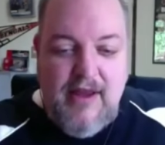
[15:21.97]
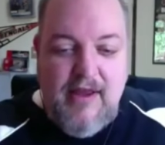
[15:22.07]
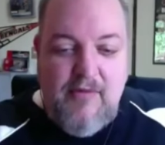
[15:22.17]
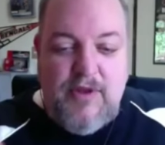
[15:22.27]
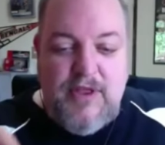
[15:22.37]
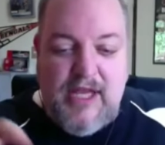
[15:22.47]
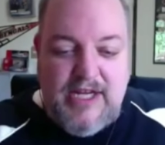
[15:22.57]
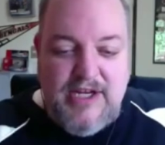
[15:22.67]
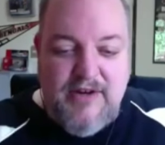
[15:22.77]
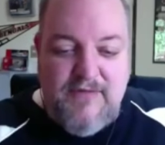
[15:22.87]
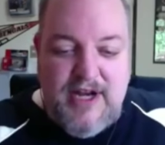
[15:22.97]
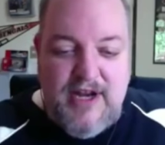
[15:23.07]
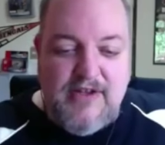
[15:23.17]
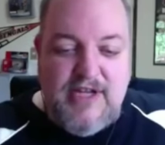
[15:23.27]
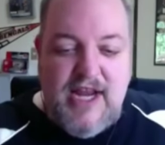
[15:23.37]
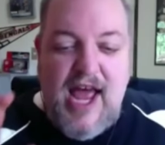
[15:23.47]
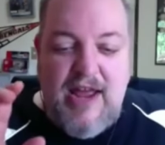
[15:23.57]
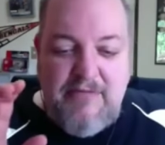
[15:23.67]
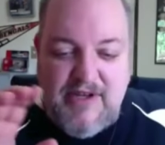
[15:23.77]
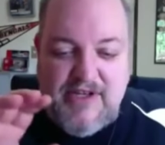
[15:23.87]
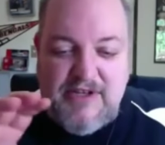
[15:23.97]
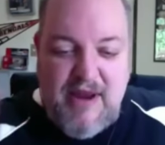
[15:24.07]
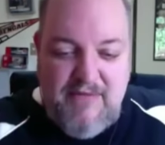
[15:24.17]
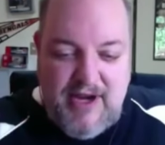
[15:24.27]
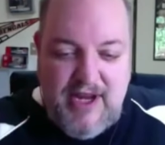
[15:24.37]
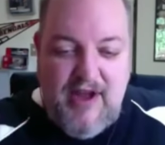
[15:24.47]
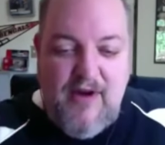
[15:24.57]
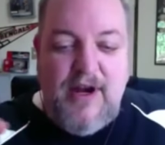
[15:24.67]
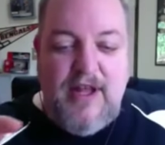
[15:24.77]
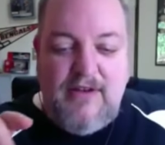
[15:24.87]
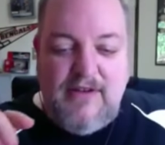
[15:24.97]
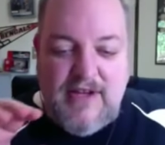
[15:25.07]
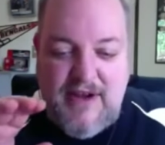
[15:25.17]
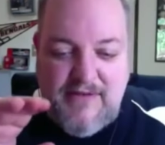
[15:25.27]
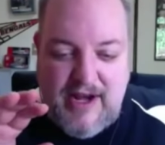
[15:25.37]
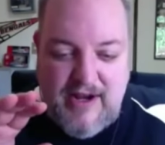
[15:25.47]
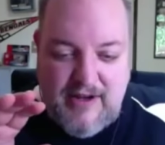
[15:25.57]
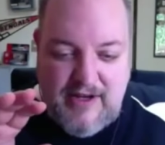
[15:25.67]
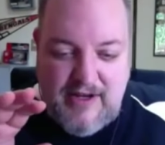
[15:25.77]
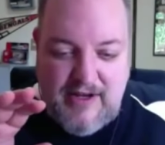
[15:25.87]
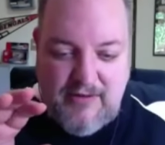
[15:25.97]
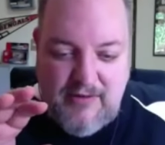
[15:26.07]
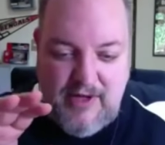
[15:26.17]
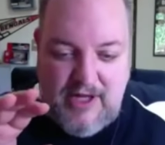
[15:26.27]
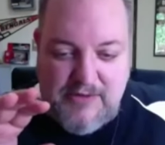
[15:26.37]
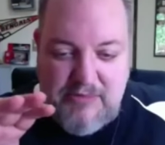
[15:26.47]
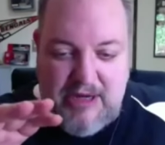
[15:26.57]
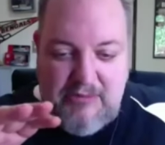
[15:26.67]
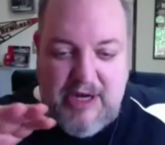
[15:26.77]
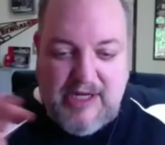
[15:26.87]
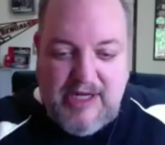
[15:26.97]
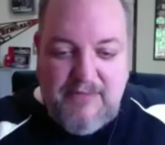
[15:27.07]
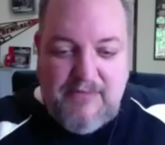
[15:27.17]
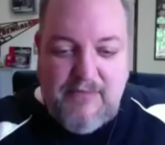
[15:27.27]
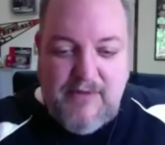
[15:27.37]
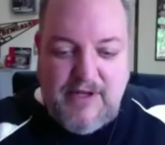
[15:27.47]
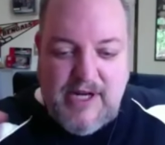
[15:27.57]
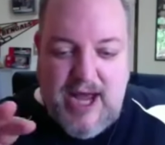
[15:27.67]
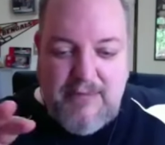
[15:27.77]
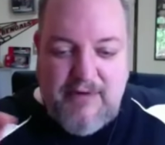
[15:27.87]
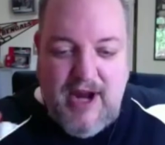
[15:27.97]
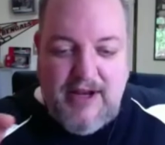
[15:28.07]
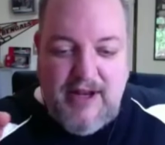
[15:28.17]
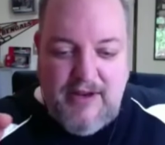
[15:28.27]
with a link to your video and say hi this is my video and it says i've got a you know it's being picked up is a copyright,